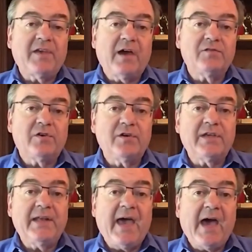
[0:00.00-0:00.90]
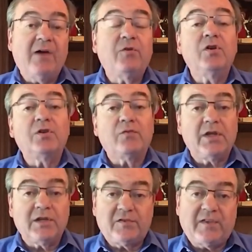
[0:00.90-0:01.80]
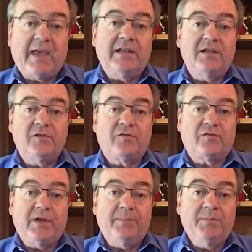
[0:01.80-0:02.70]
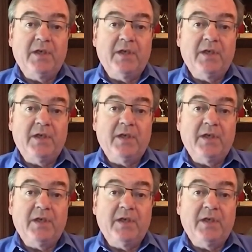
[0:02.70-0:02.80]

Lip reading: downturn can have on the real estate industry.